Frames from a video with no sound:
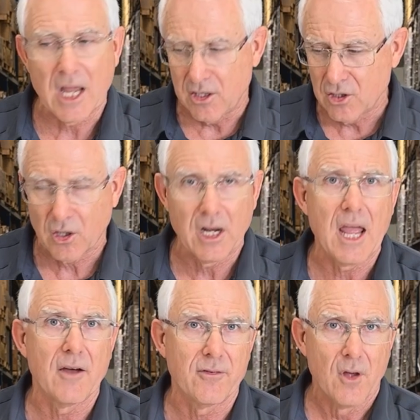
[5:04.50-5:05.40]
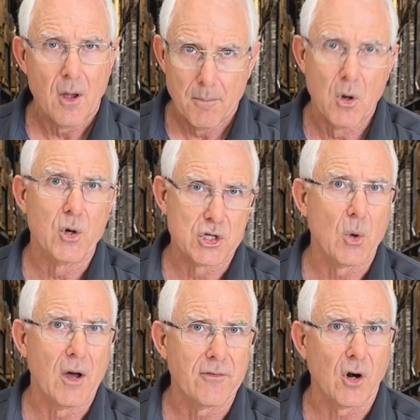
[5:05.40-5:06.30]
and you're going to have motors go
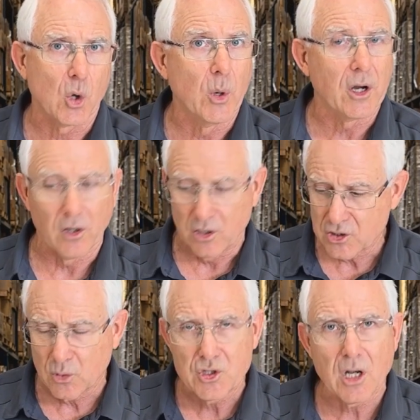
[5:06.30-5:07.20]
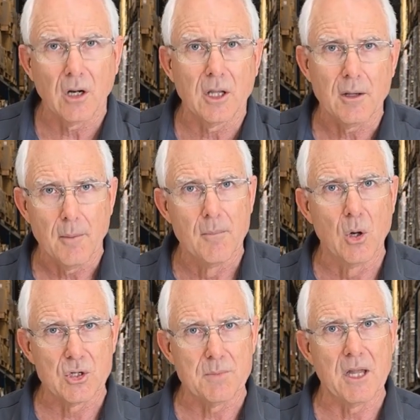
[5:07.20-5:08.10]
out far quicker. So generally,
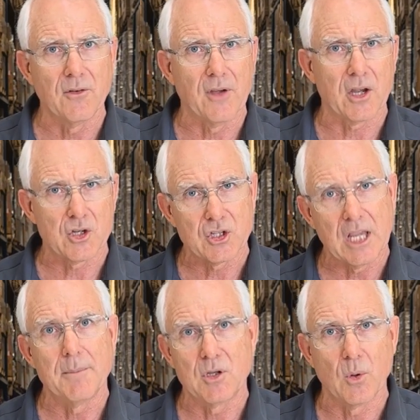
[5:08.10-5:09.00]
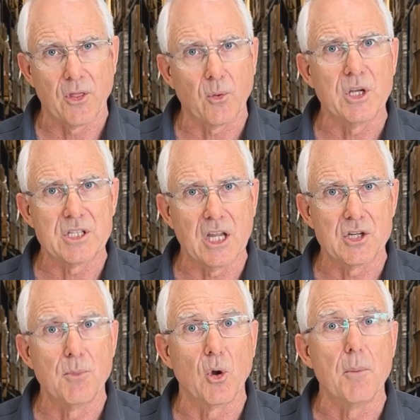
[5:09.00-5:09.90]
most manufacturers keep it to a 3-stage
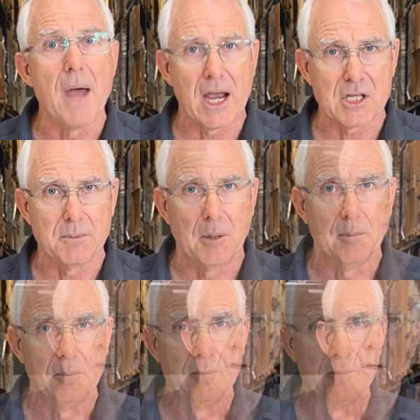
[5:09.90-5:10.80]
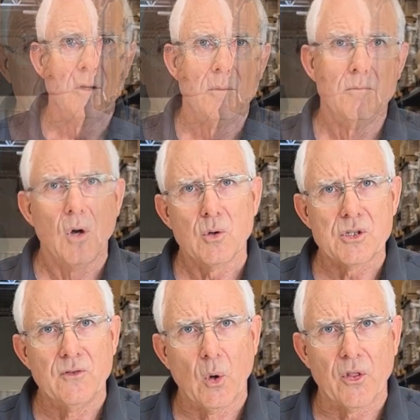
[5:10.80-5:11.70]
motor maximum. Most
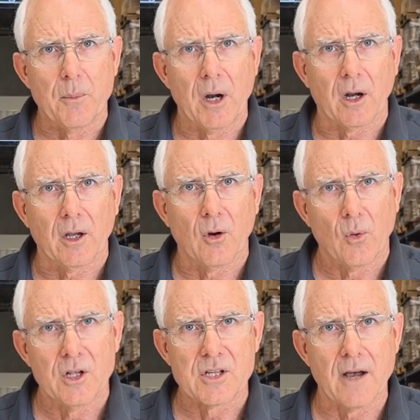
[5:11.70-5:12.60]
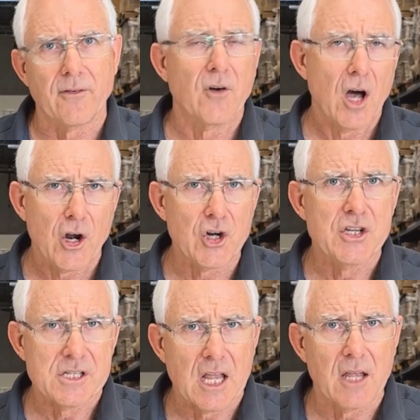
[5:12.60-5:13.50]
of North America runs off of
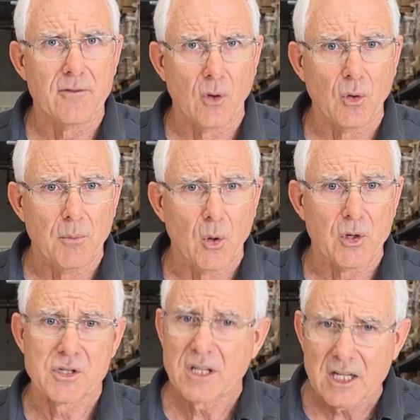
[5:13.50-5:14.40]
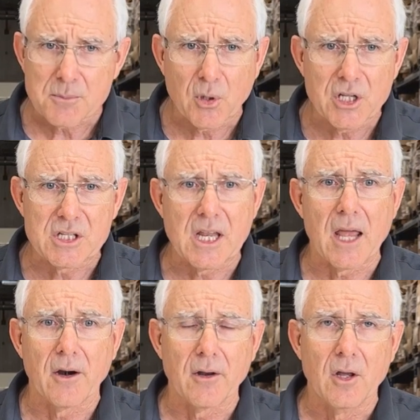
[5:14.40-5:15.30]
110 volt motors. That's pretty
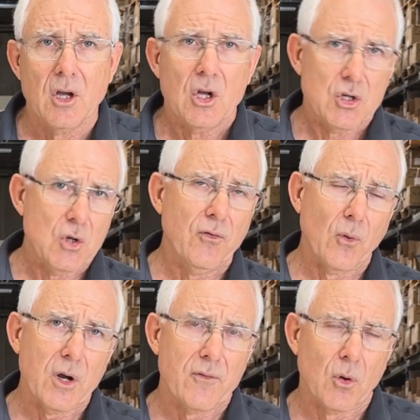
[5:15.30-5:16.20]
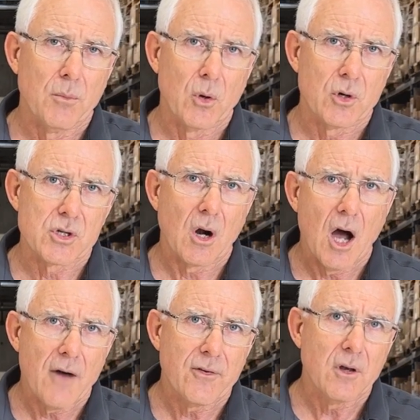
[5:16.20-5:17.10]
standard. 240 volt motors are
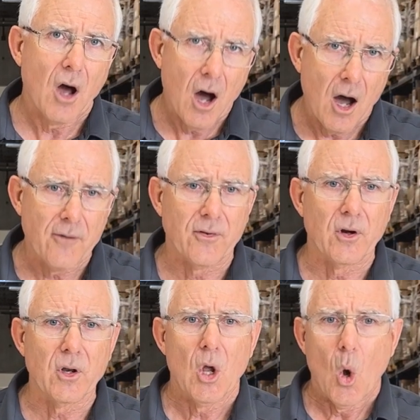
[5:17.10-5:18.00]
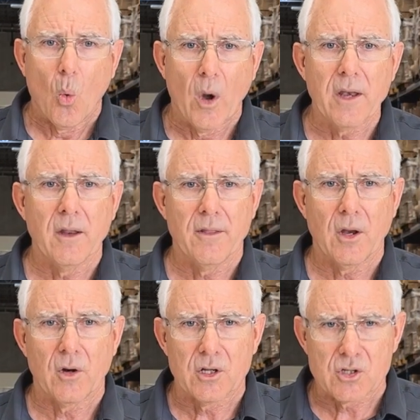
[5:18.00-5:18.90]
often offered when there
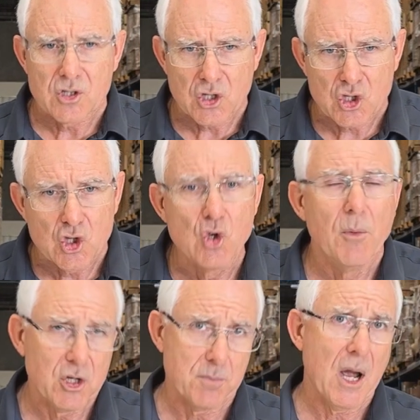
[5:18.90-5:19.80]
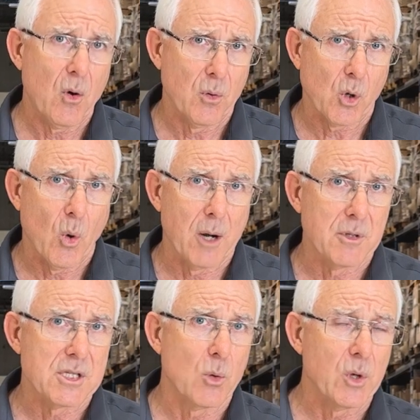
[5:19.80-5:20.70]
is just too much power requirements
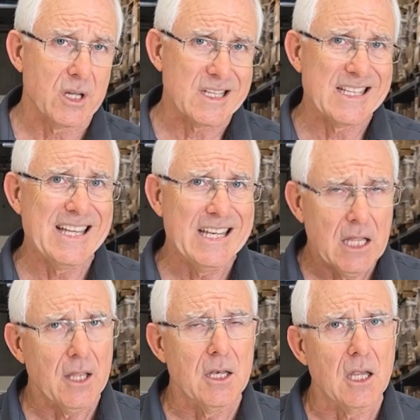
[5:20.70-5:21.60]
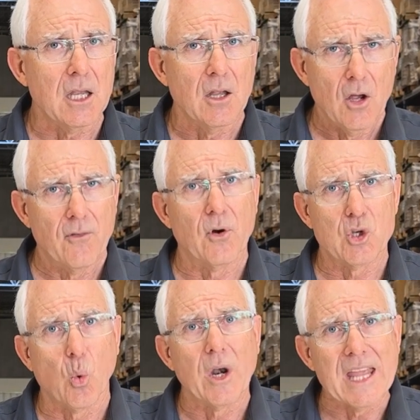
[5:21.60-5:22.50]
that would exceed the need for a
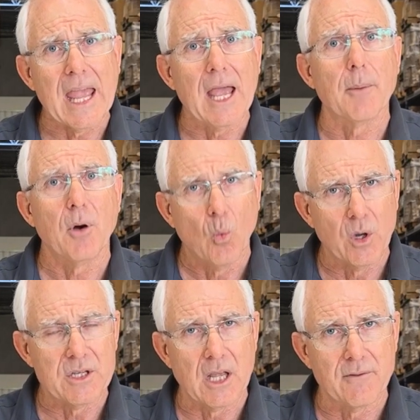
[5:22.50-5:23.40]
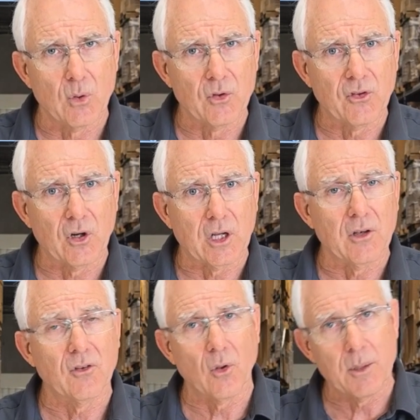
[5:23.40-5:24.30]
20 amp 110 volt circuit.
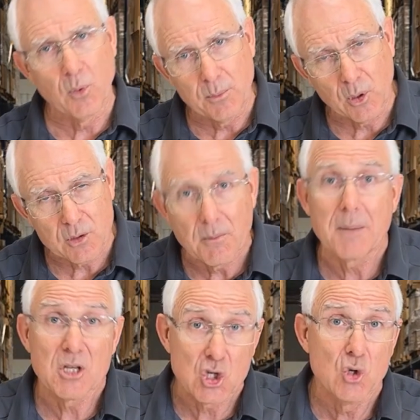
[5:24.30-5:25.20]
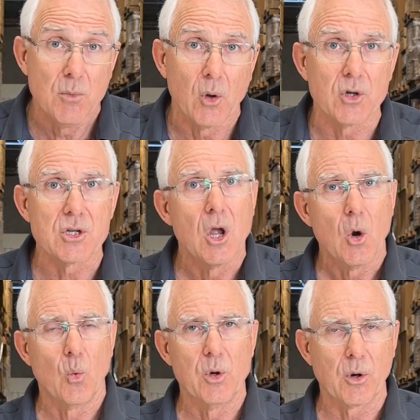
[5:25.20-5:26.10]
So they would put maybe 2 motors
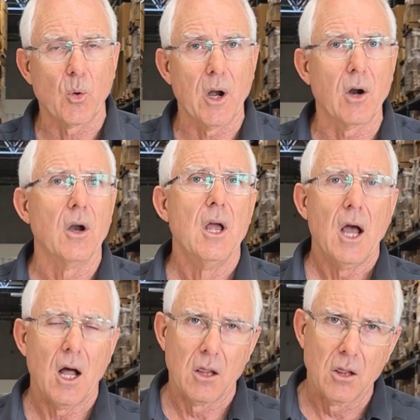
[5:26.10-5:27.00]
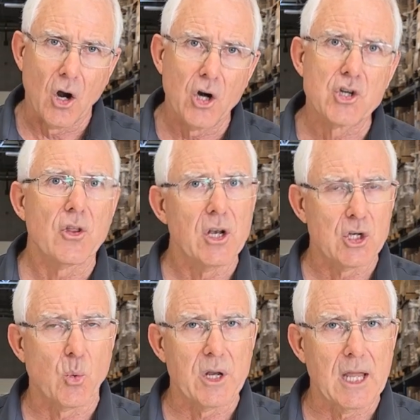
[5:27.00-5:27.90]
would require larger than a
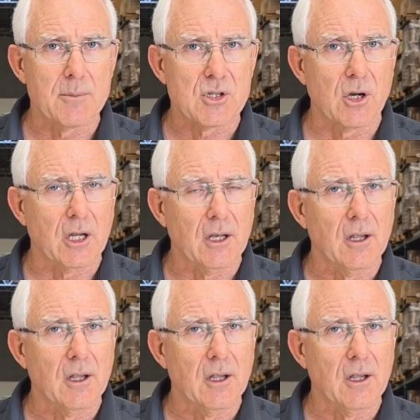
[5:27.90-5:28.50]
20 amp circuit.